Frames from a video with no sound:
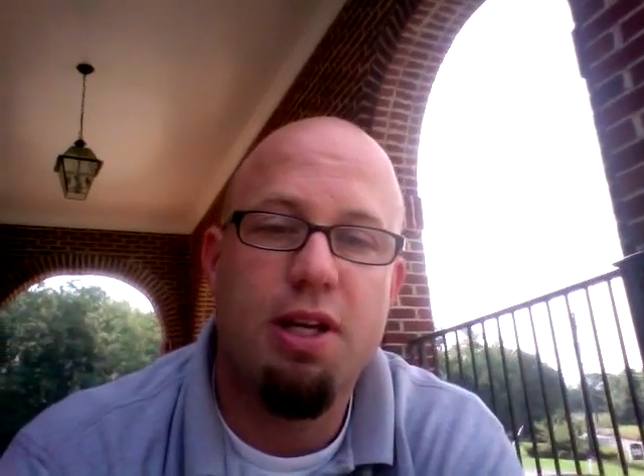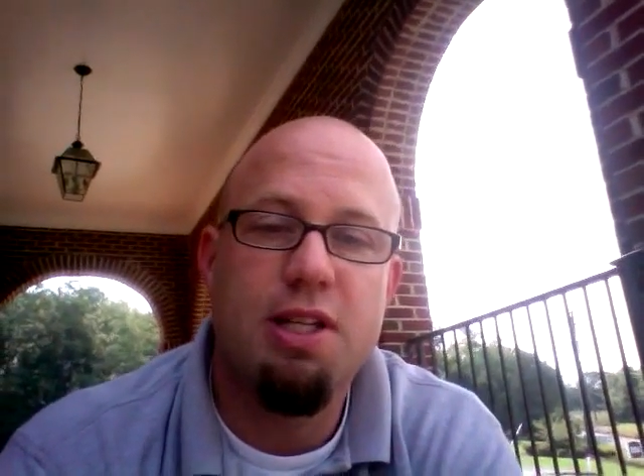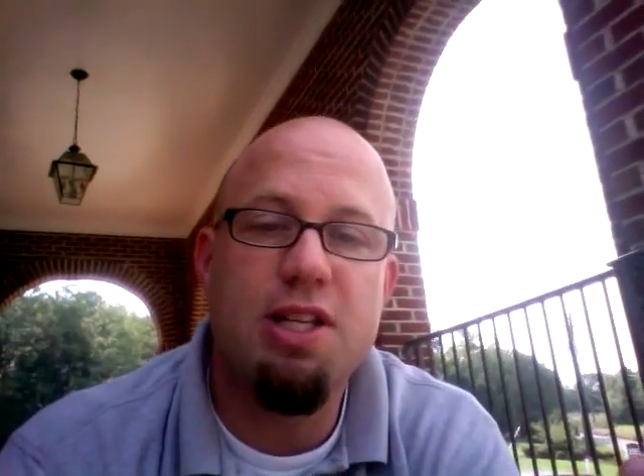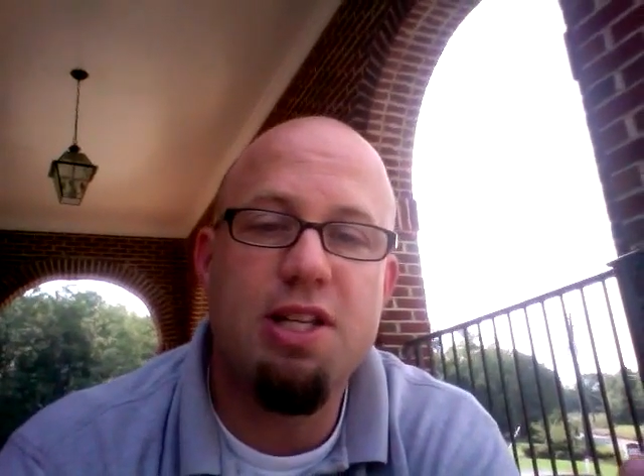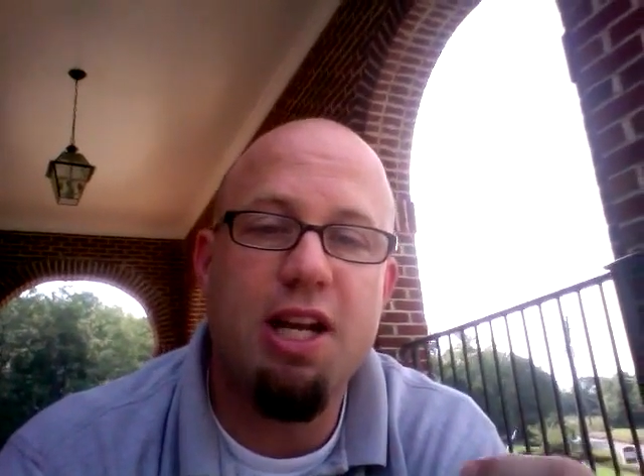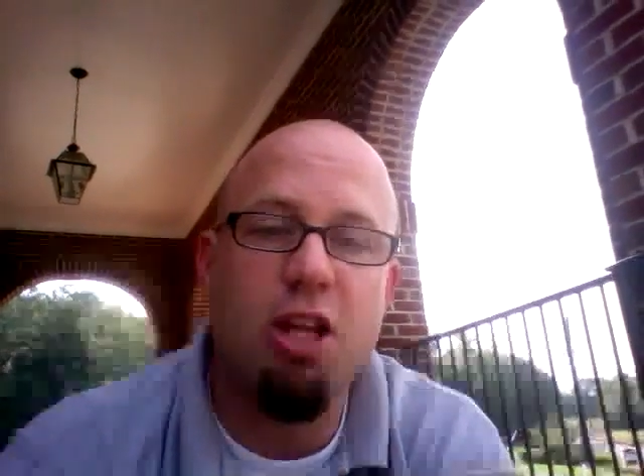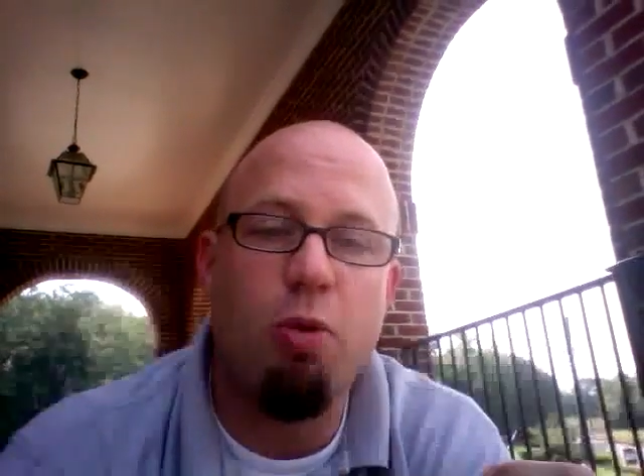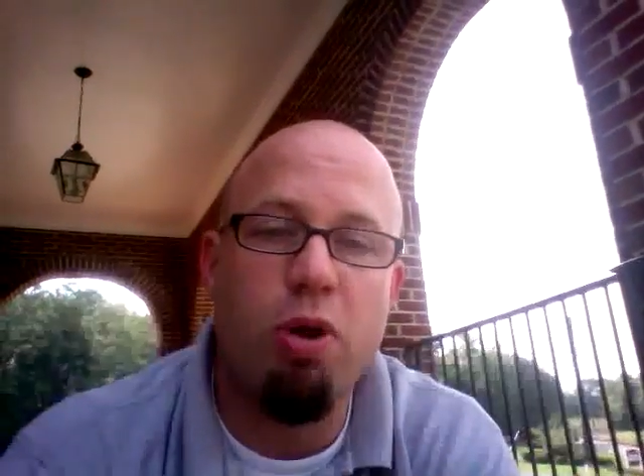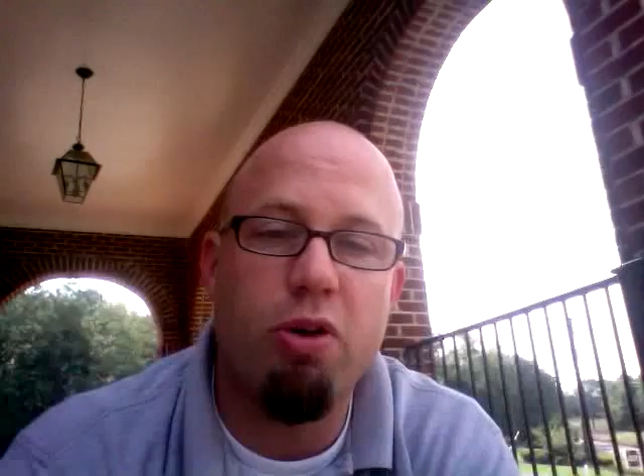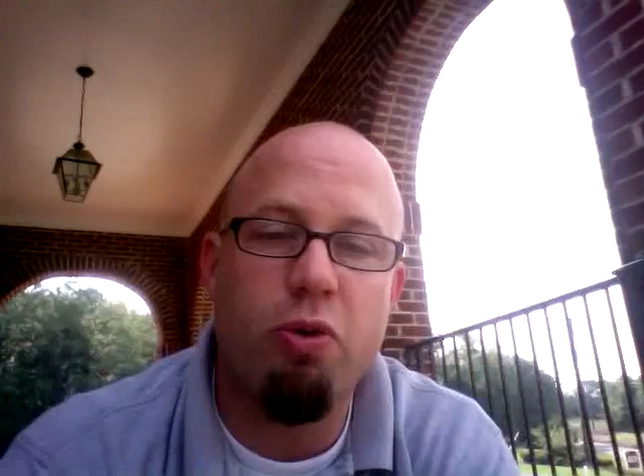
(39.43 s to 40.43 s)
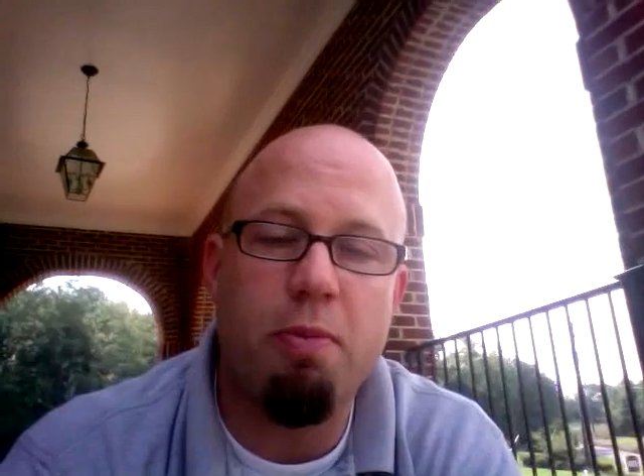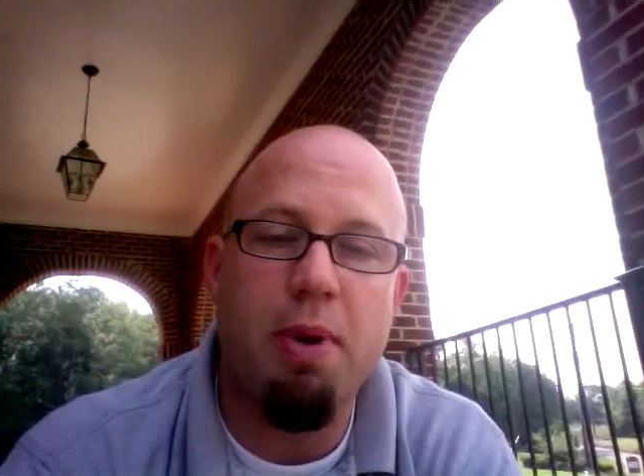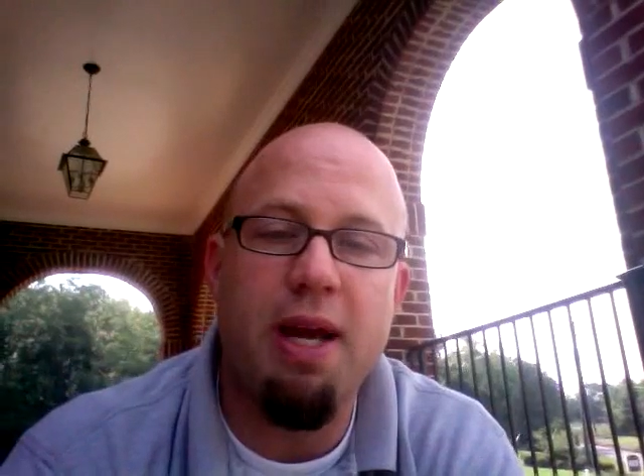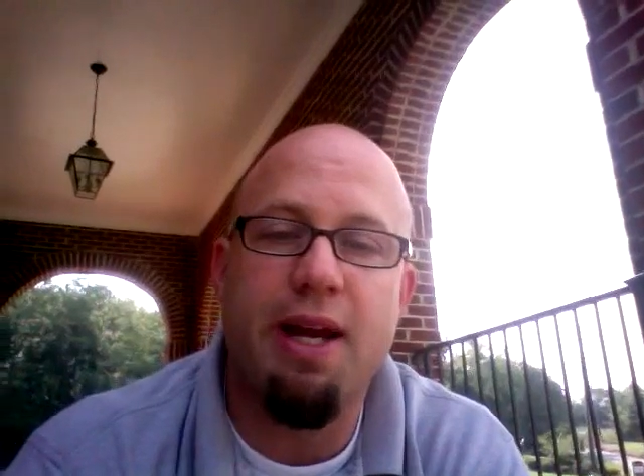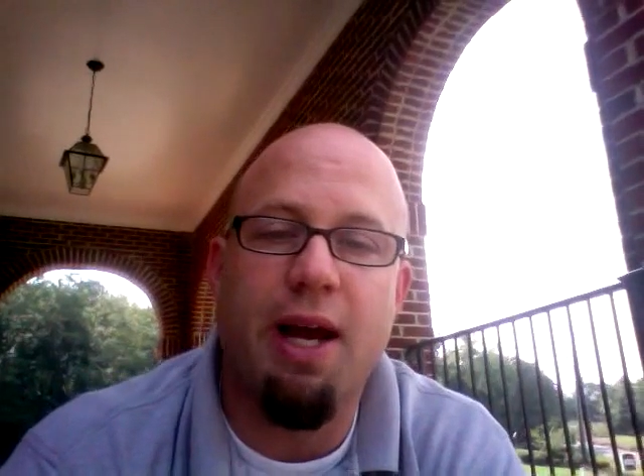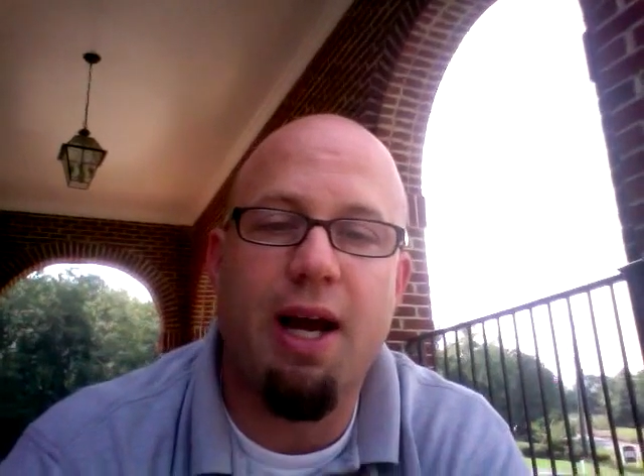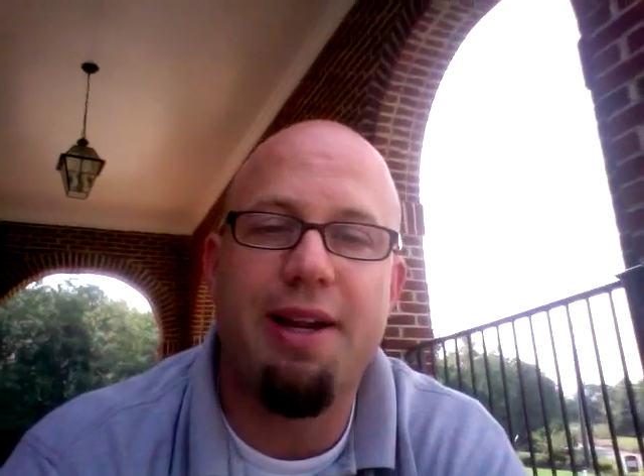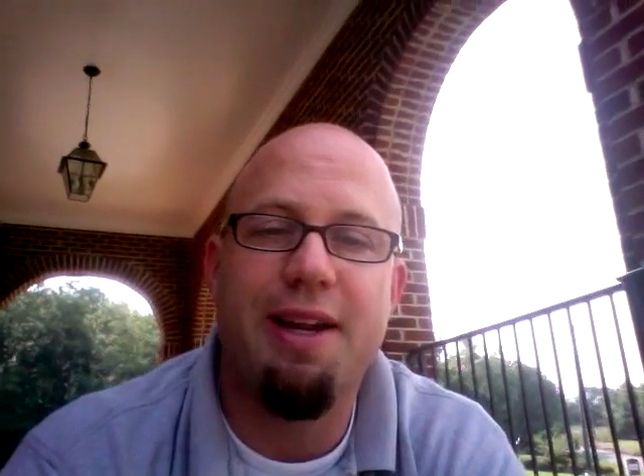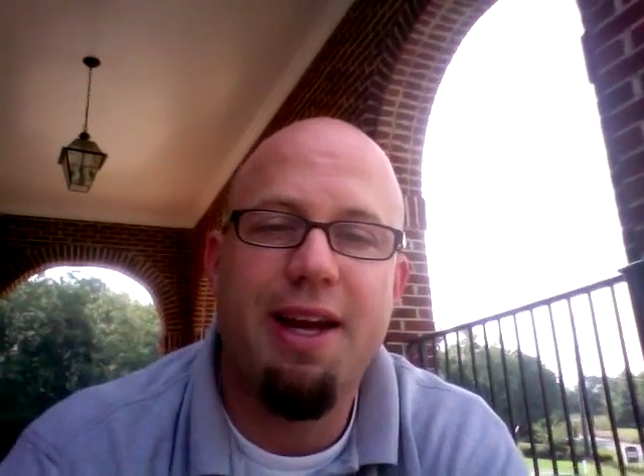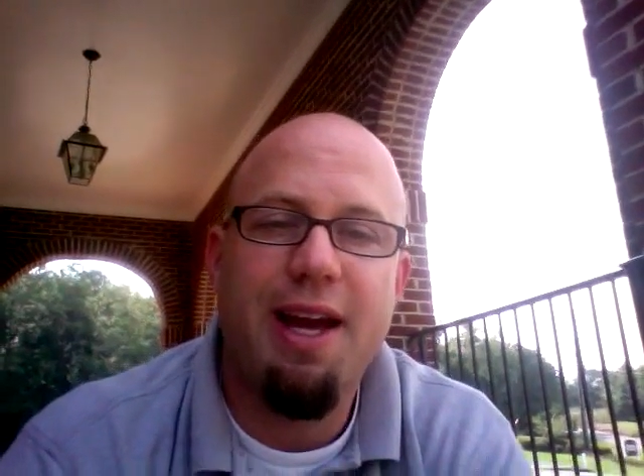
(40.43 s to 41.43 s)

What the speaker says: decided that we were going to obey God